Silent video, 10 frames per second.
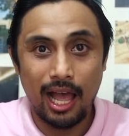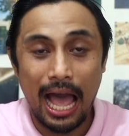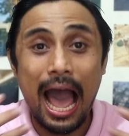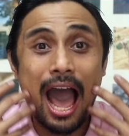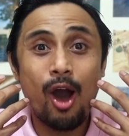
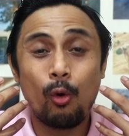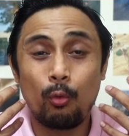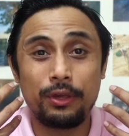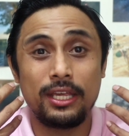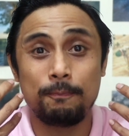how
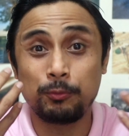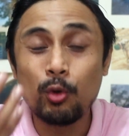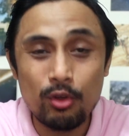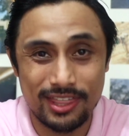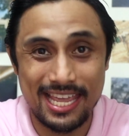we
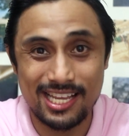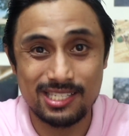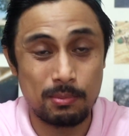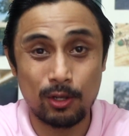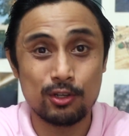do
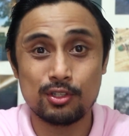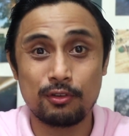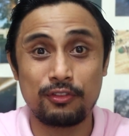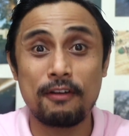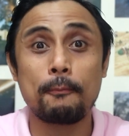things because
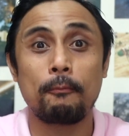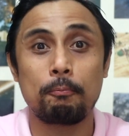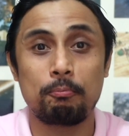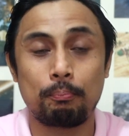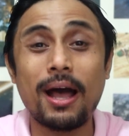of the
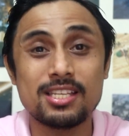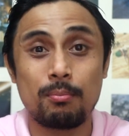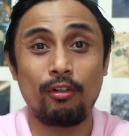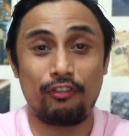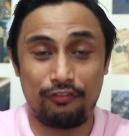
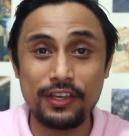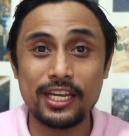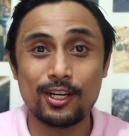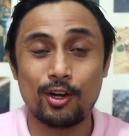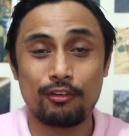possible
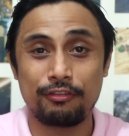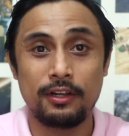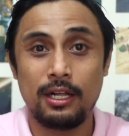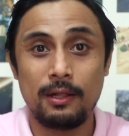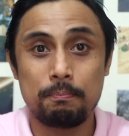fear of
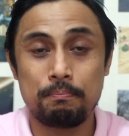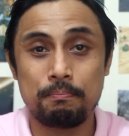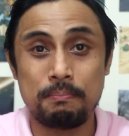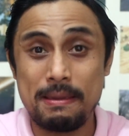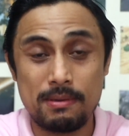
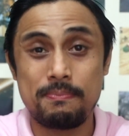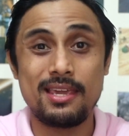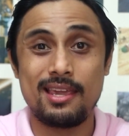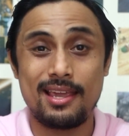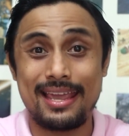maybe
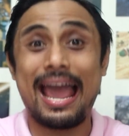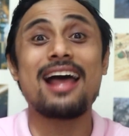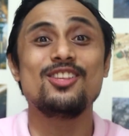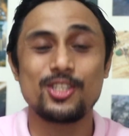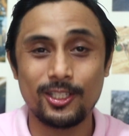being
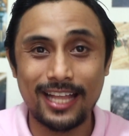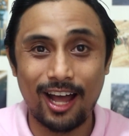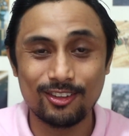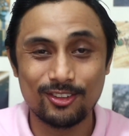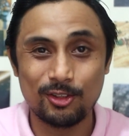canceled
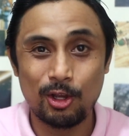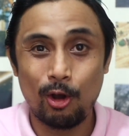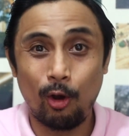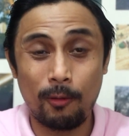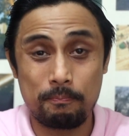out
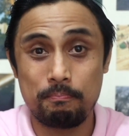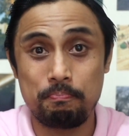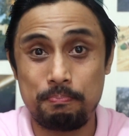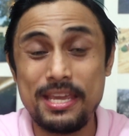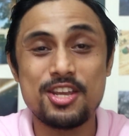or
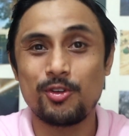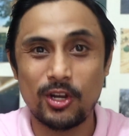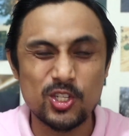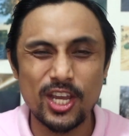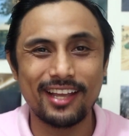being
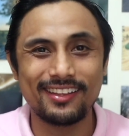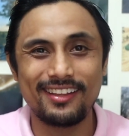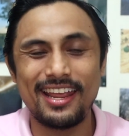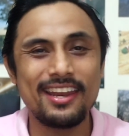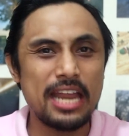
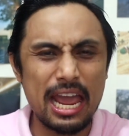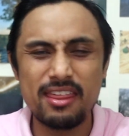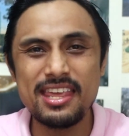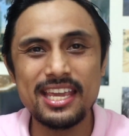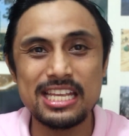rejected. And I
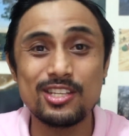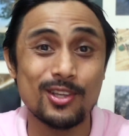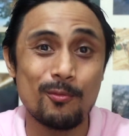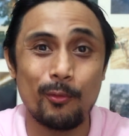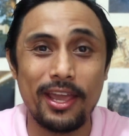think in
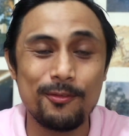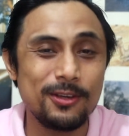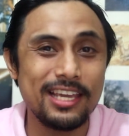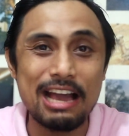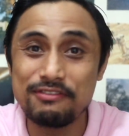some way
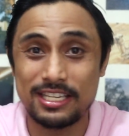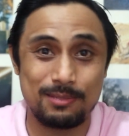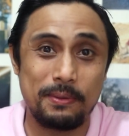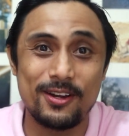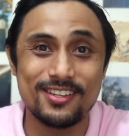we have
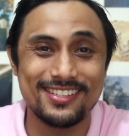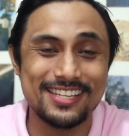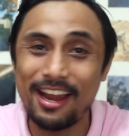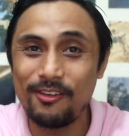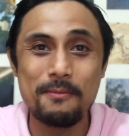experienced this.
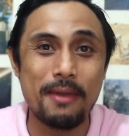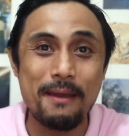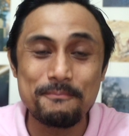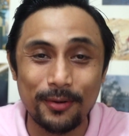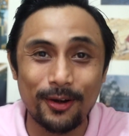I
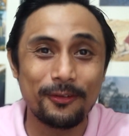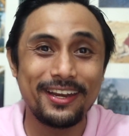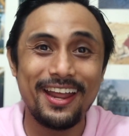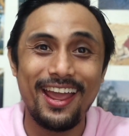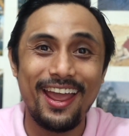remember
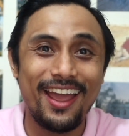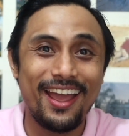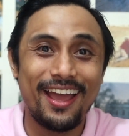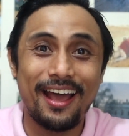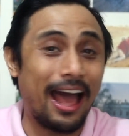when
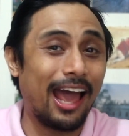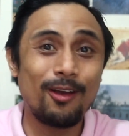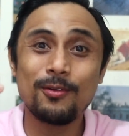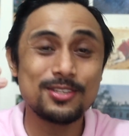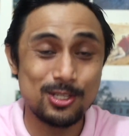I
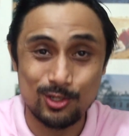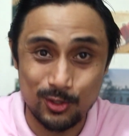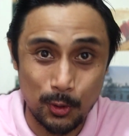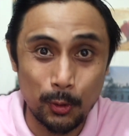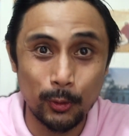was in
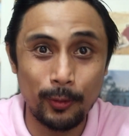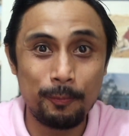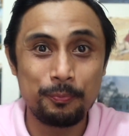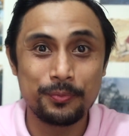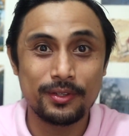school
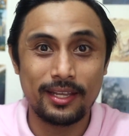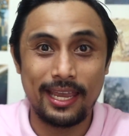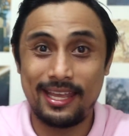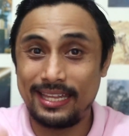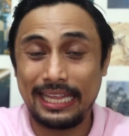
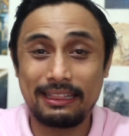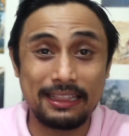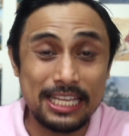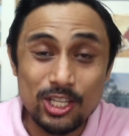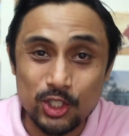and the
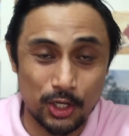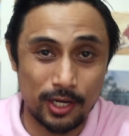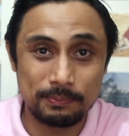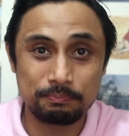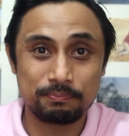teacher,